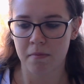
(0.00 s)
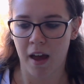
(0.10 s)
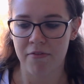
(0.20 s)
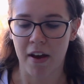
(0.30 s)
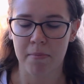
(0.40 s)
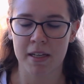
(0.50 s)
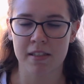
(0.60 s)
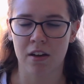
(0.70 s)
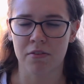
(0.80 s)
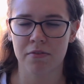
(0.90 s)
I found
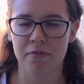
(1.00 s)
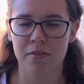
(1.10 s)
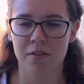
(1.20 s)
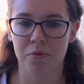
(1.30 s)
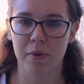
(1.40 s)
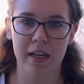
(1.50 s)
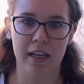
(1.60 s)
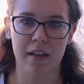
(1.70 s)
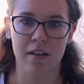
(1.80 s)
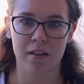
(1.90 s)
myself
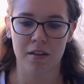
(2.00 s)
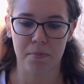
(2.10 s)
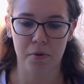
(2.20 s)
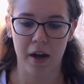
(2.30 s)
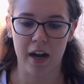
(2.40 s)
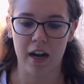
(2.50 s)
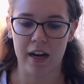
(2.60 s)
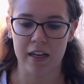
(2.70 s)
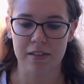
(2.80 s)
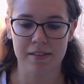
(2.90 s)
reading the
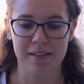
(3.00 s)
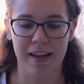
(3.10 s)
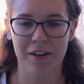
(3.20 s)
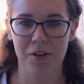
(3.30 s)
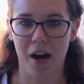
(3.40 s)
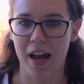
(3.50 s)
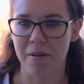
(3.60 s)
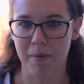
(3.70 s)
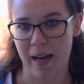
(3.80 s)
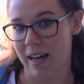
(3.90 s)
prayer and just
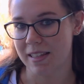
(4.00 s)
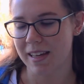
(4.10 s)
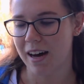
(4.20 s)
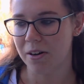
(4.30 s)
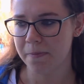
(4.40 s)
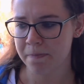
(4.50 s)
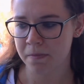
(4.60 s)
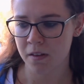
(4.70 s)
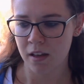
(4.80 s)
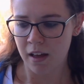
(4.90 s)
crying my eyes out.
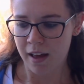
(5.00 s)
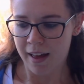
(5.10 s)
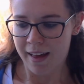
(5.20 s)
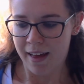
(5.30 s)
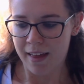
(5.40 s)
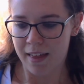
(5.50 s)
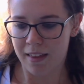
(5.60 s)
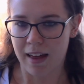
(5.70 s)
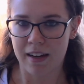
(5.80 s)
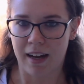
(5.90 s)

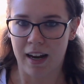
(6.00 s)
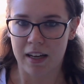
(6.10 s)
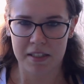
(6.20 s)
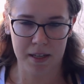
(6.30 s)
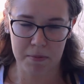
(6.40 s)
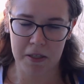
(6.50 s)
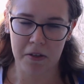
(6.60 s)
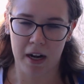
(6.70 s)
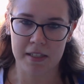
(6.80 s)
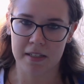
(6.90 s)
That night I
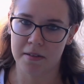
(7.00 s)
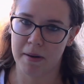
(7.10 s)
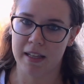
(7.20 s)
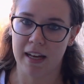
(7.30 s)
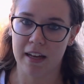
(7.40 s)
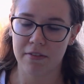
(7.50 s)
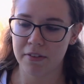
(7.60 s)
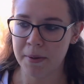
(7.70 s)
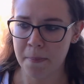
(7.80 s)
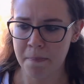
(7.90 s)
accepted Christ into my life.